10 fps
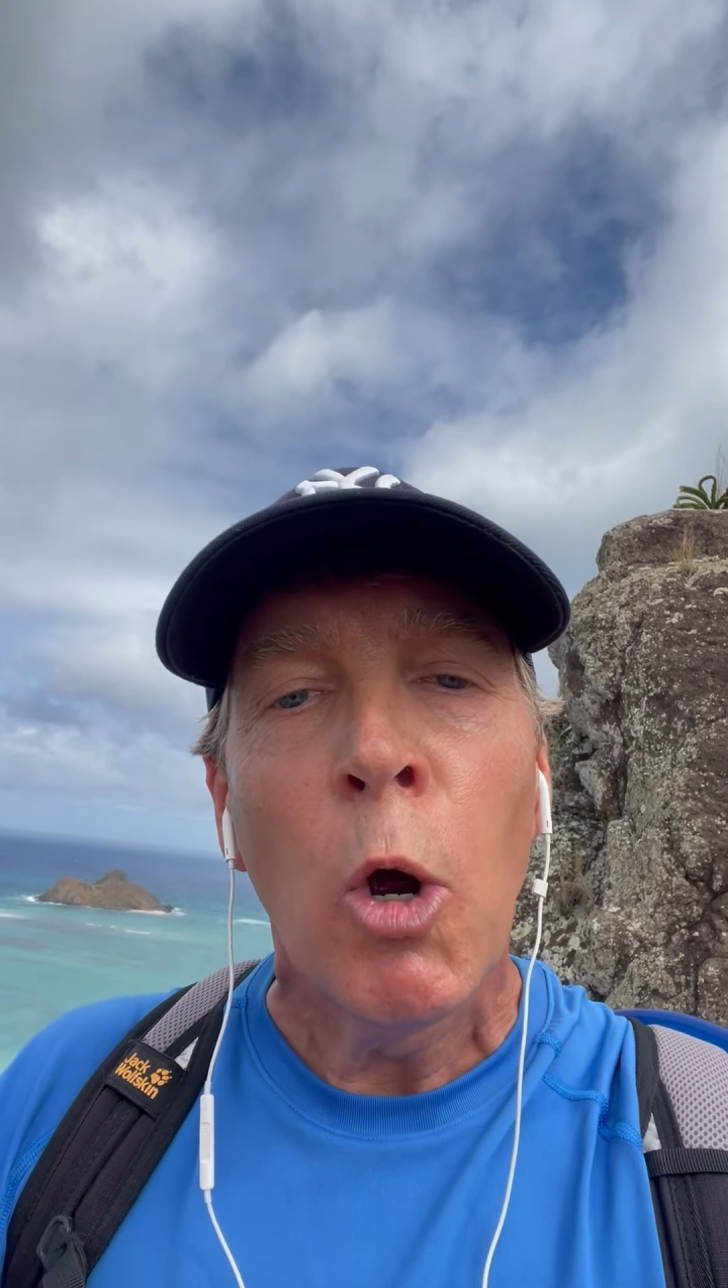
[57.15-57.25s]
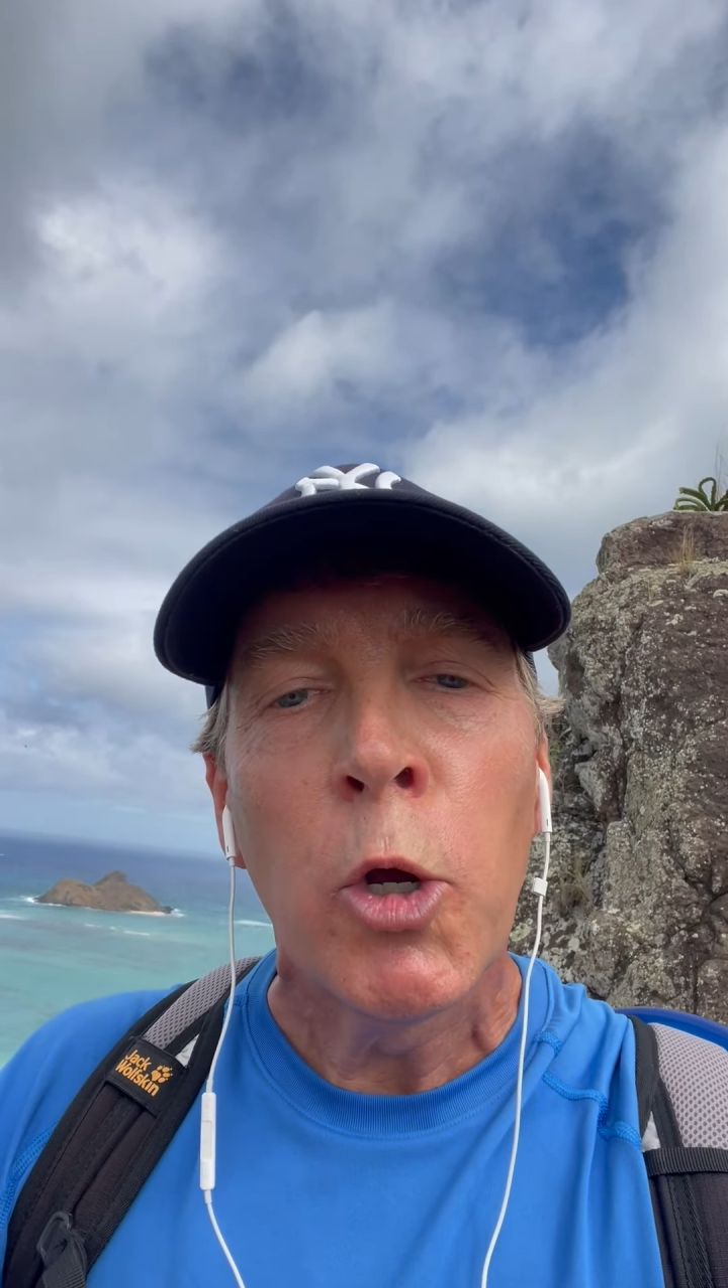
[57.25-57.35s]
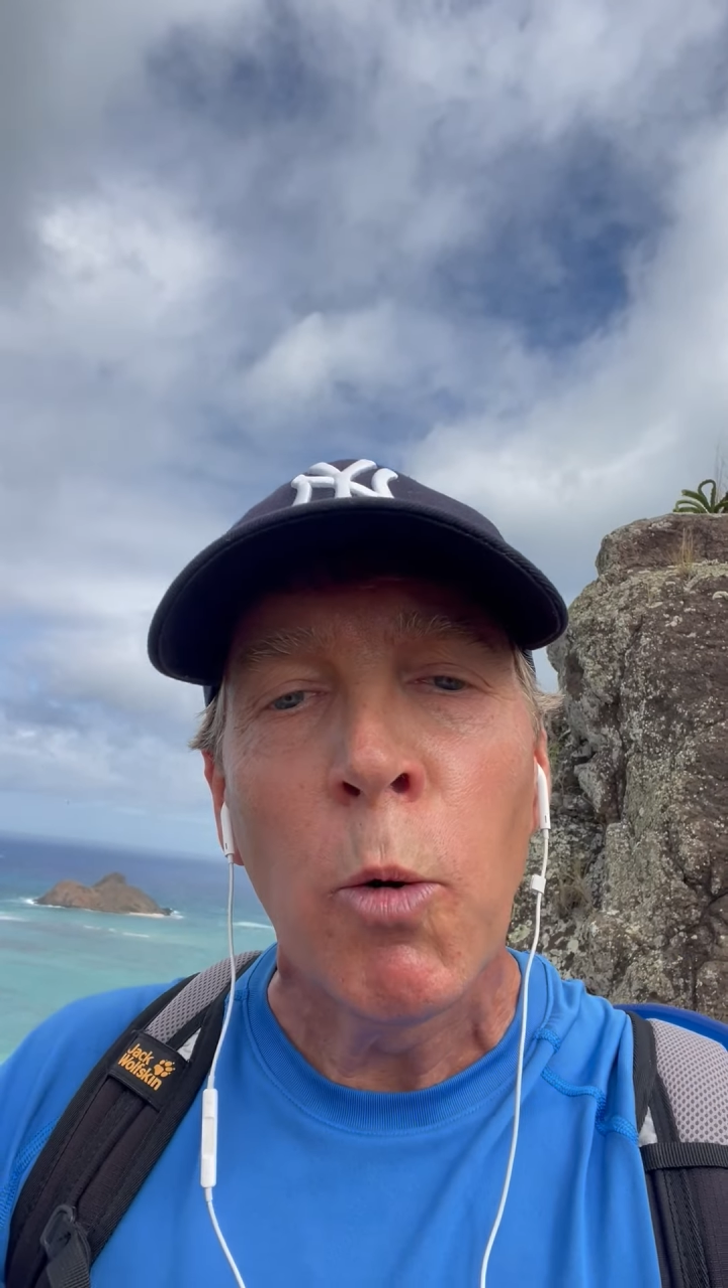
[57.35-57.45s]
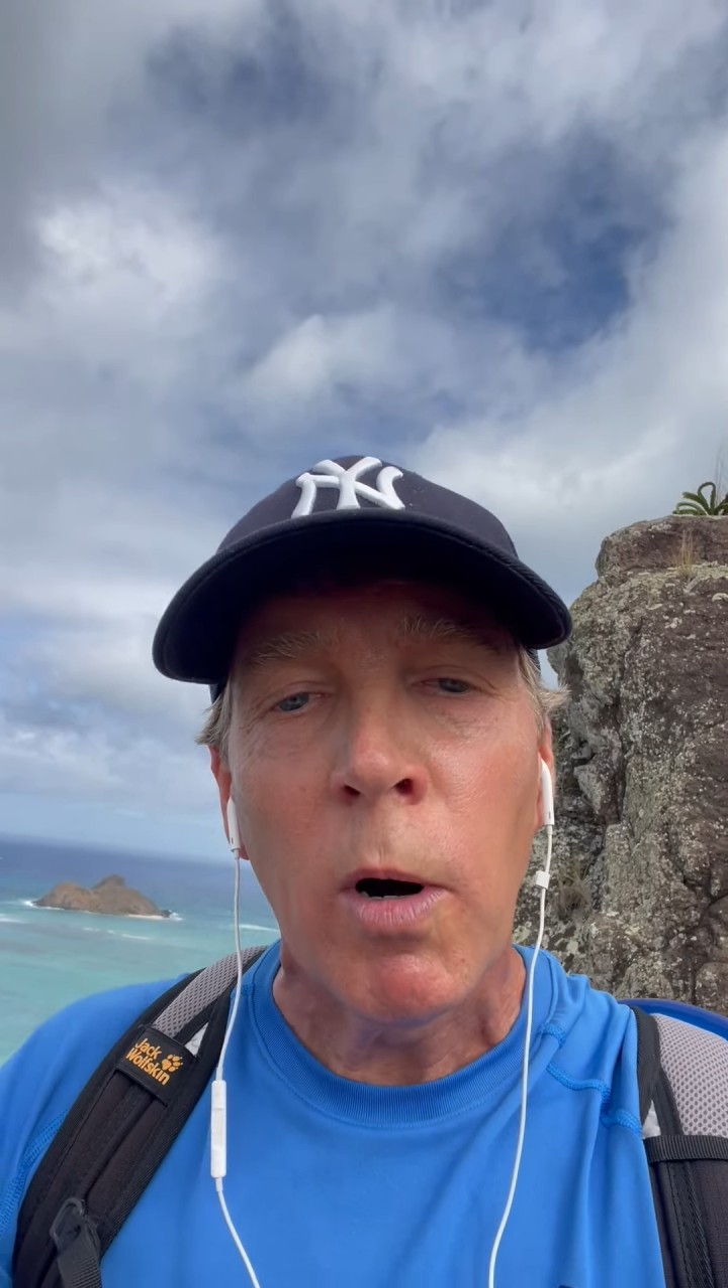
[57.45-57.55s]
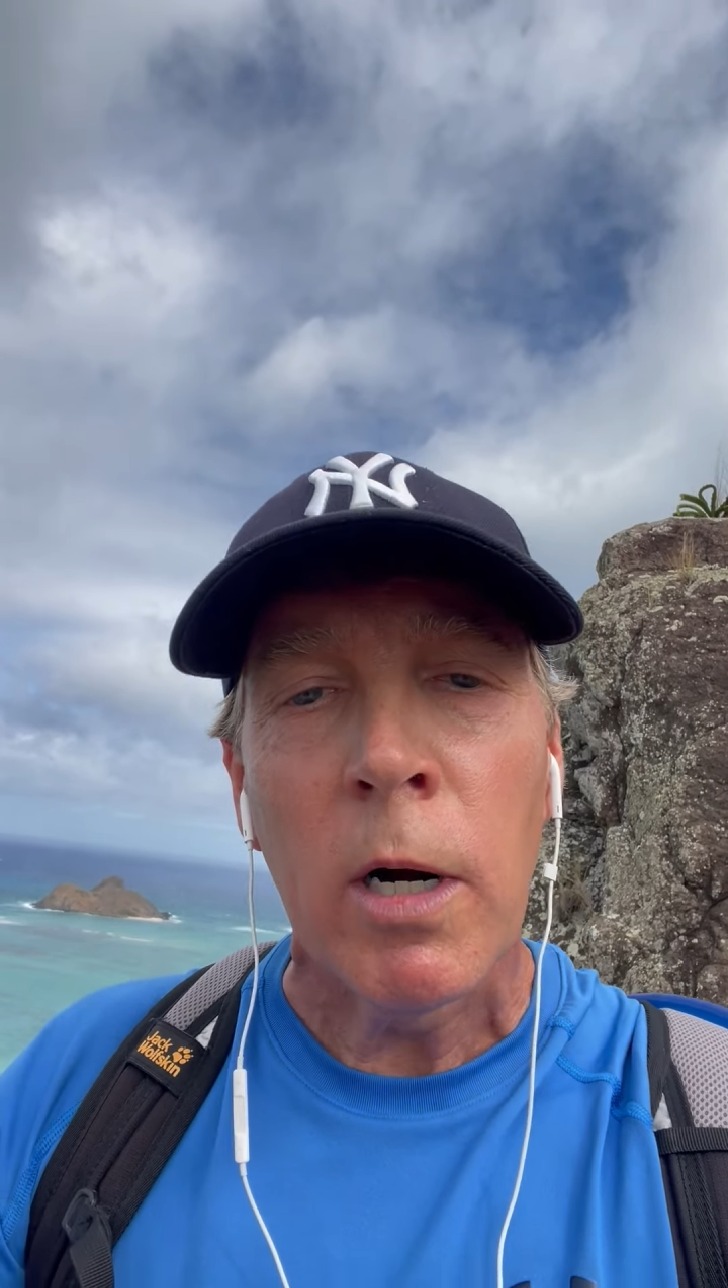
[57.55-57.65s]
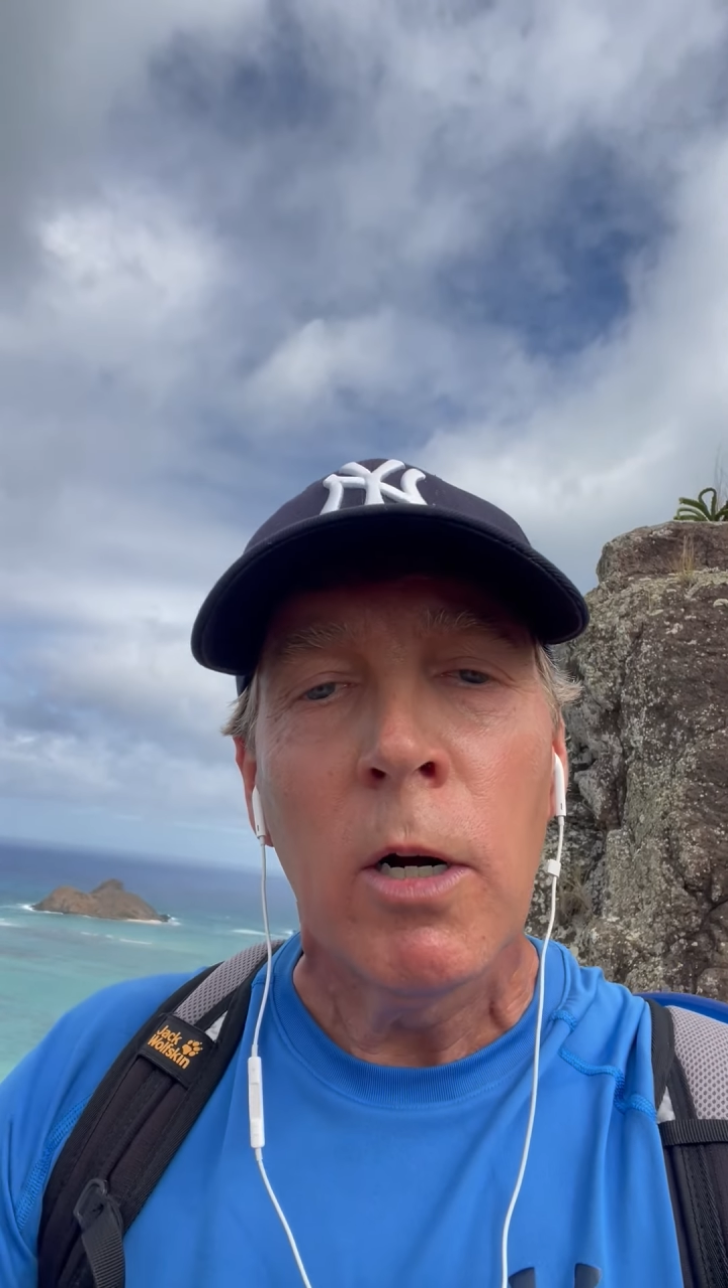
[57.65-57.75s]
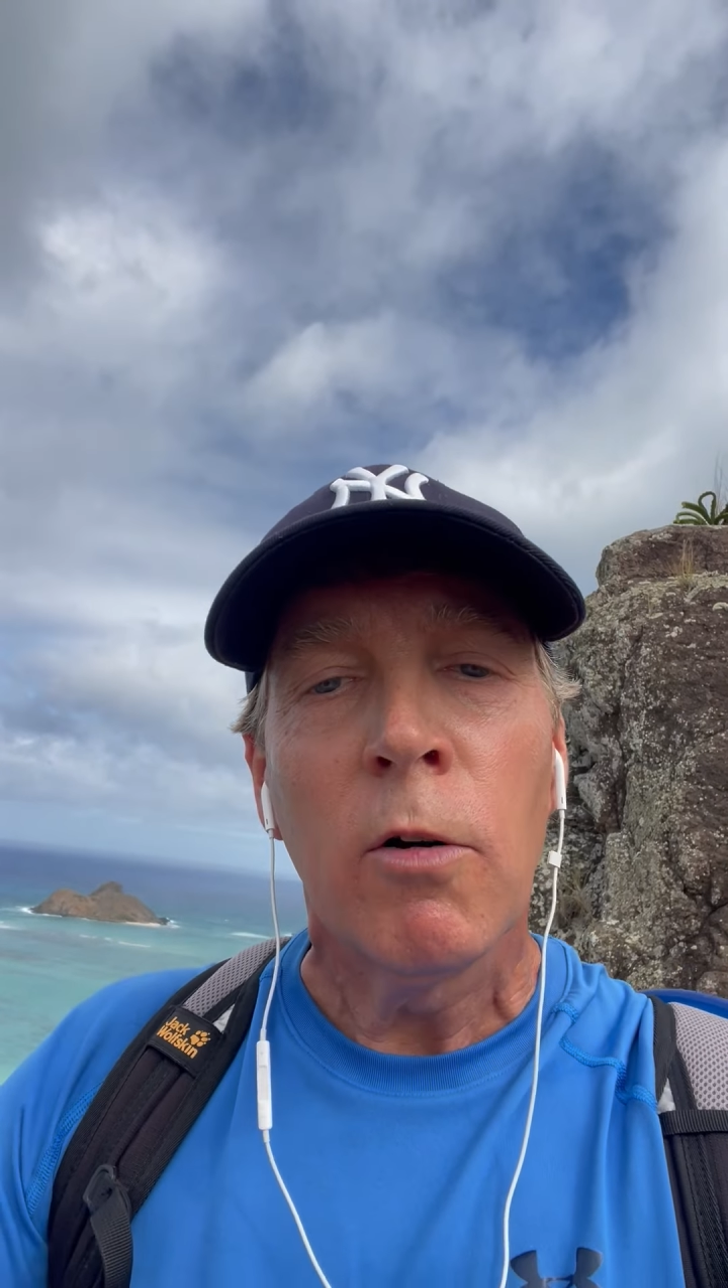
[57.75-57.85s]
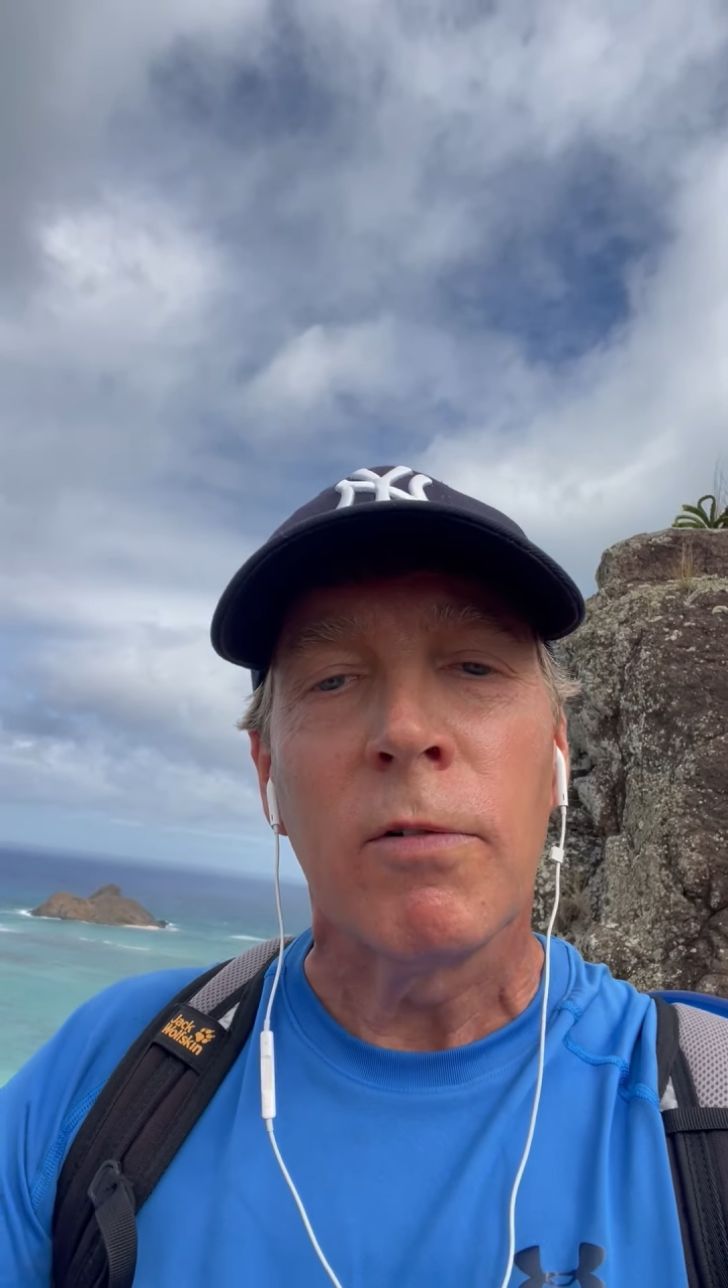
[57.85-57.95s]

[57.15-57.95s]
your